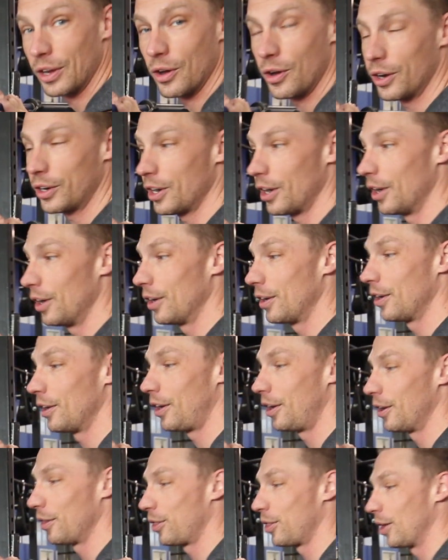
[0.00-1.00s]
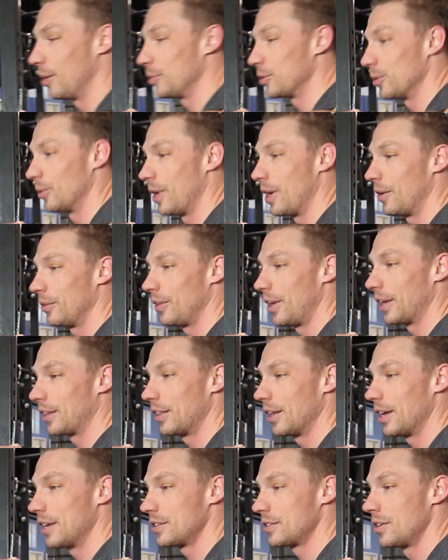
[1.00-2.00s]
hook our thumbs around
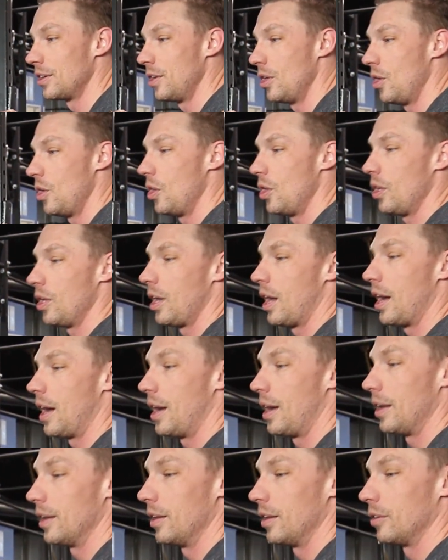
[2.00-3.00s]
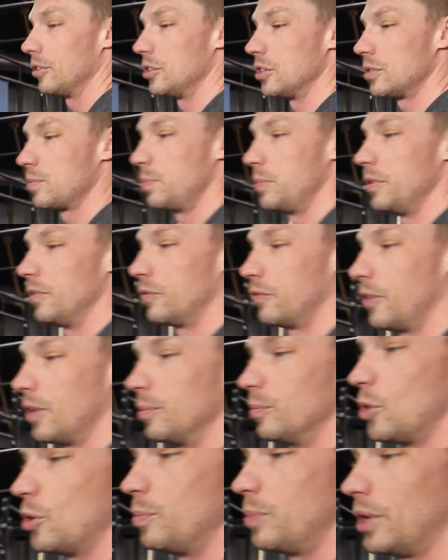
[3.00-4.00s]
like this.
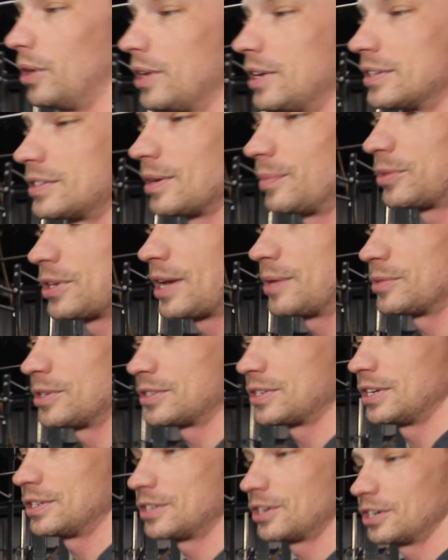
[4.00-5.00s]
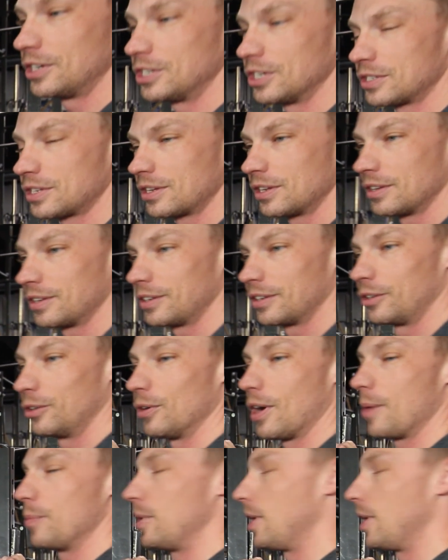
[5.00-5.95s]
For mobility, sometimes it's easier to just grab